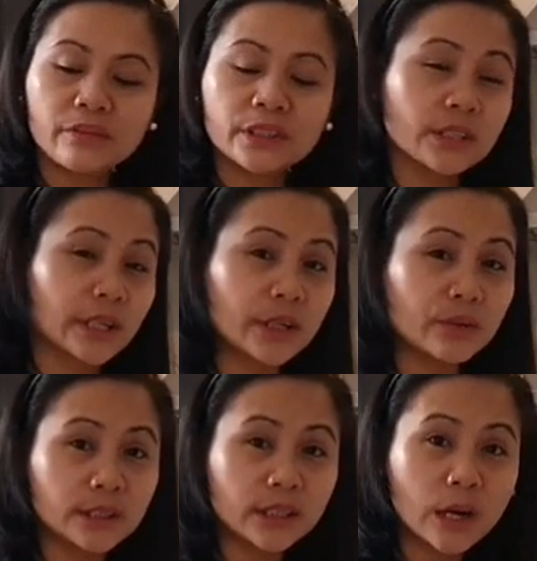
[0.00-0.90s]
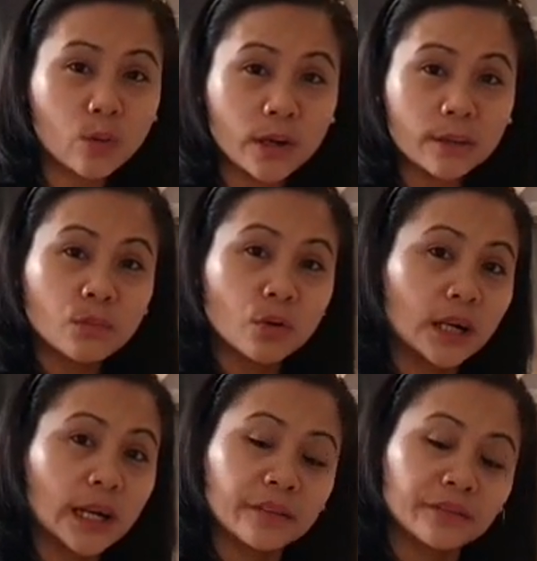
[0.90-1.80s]
harvest three. We still got one
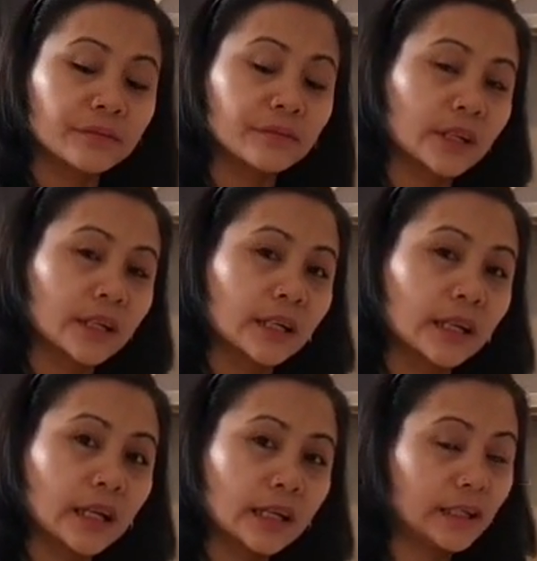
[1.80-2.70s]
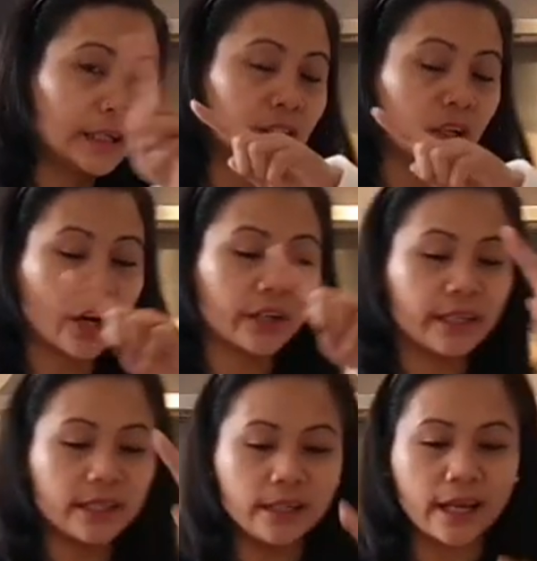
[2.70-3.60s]
more left in the
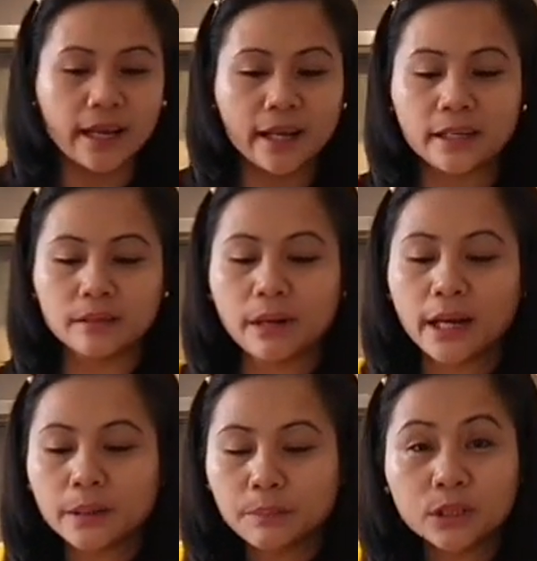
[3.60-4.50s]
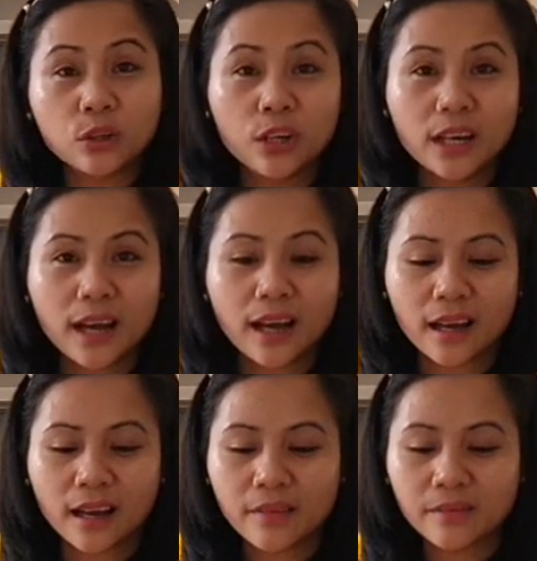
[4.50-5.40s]
garden. And my
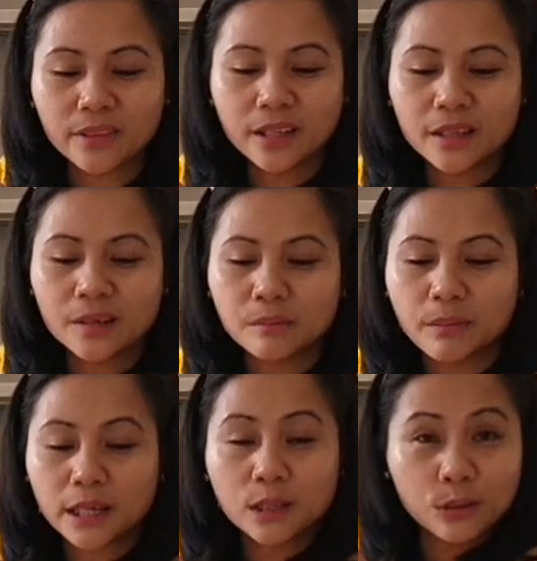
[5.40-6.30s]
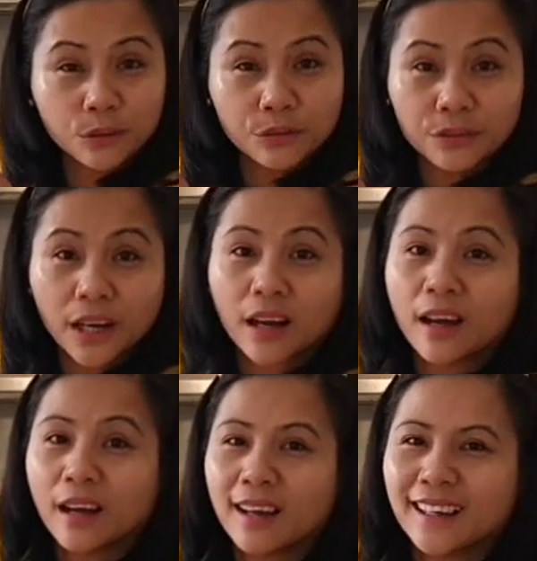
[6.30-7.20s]
patola, my
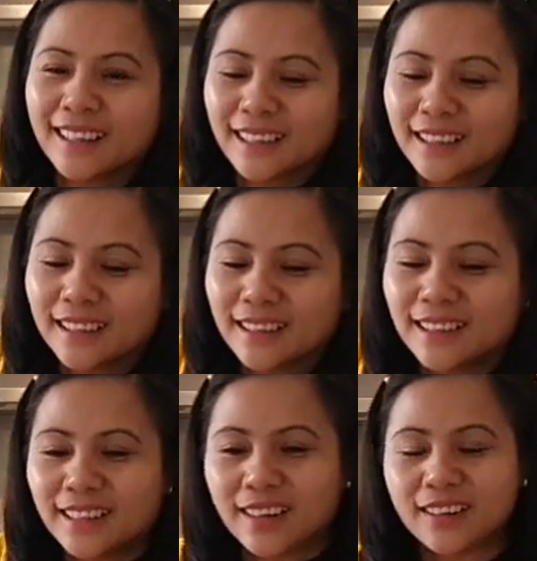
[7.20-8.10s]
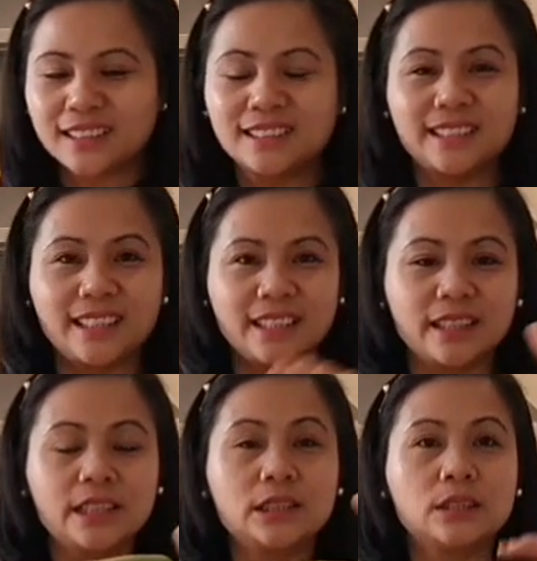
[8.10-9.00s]
loofah uh,
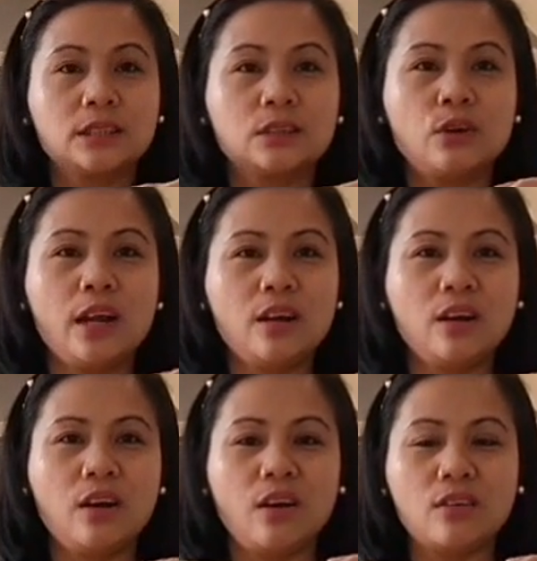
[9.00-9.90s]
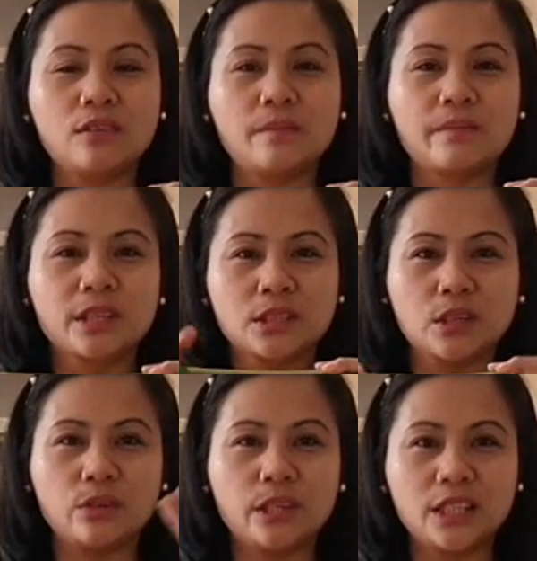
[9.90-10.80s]
is quite long.
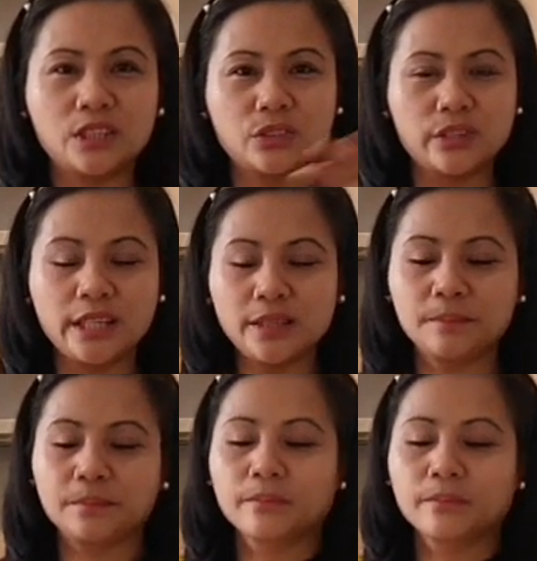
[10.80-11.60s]
So we got three.